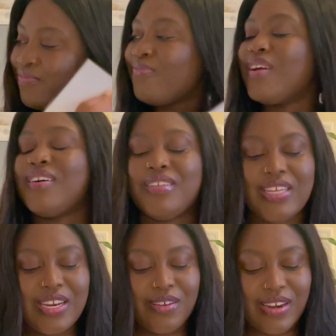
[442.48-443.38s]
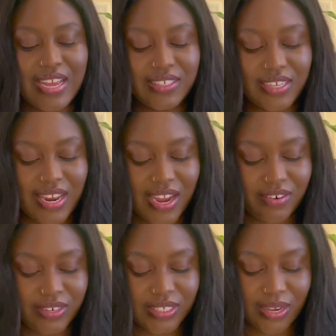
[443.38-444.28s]
Because I don't like to
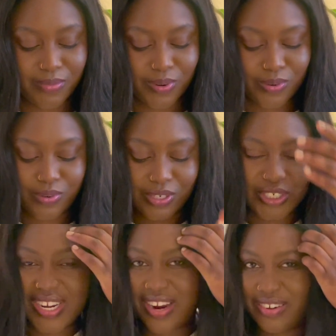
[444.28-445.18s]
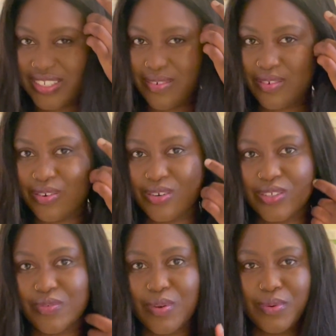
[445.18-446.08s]
crease up the corner. Do you like crease up the
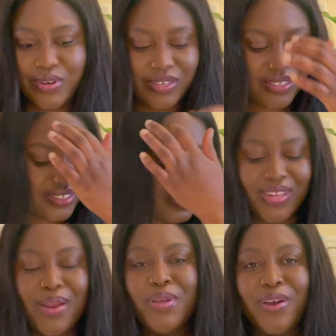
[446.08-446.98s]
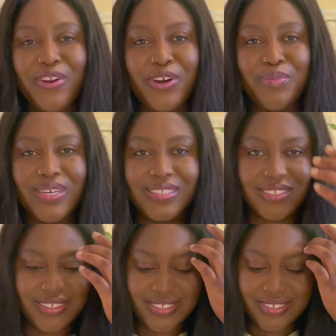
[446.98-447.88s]
corners of your books? Let me know in the
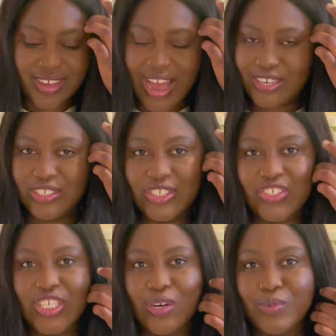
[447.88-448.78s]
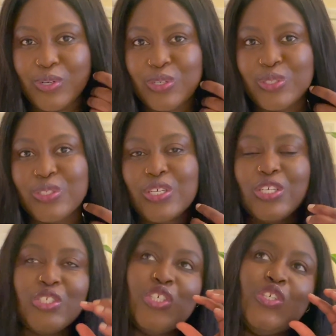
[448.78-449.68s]
comments. How do you treat your books?
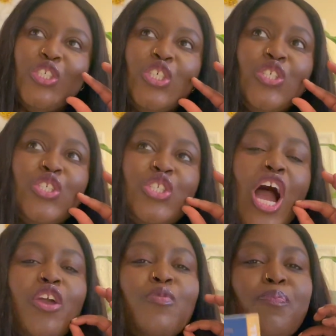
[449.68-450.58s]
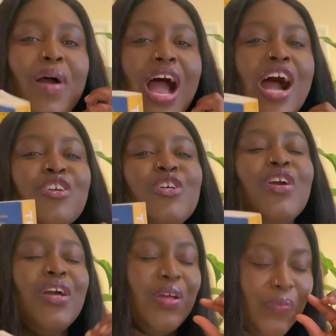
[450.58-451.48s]
Are
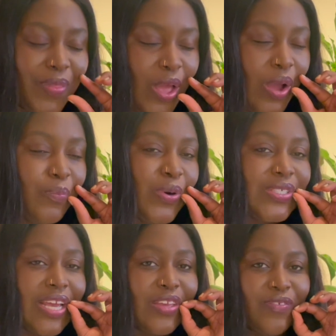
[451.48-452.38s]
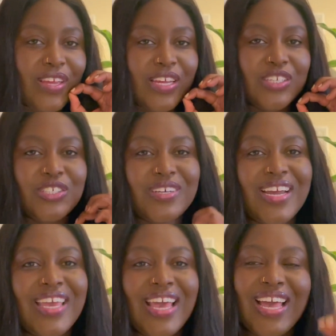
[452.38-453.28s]
you books that you really
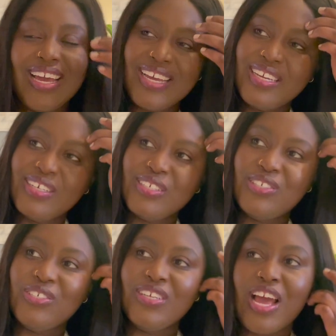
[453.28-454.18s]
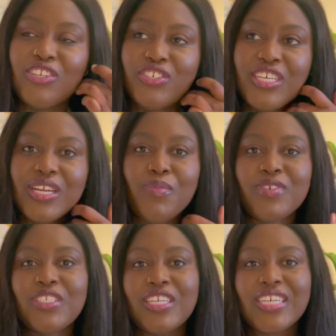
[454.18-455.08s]
enjoy? Yeah. Do you treat them
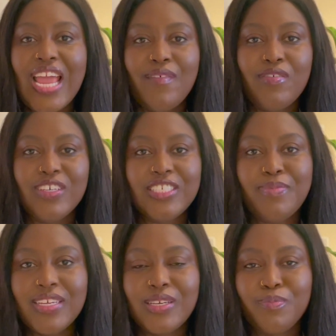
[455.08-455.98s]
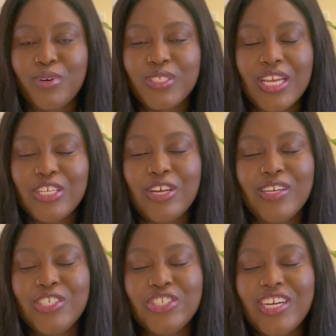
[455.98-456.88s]
with such care and respect, and books that you don't
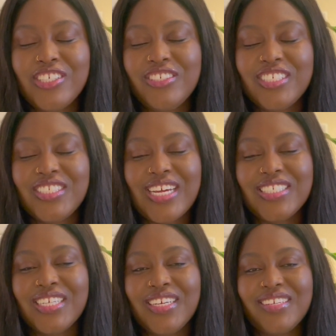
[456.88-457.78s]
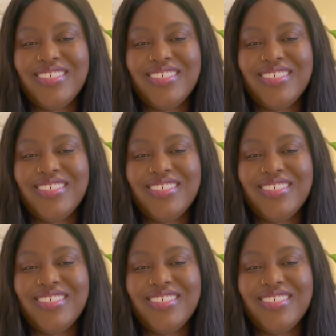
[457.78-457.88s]
enjoy, do you just dash it?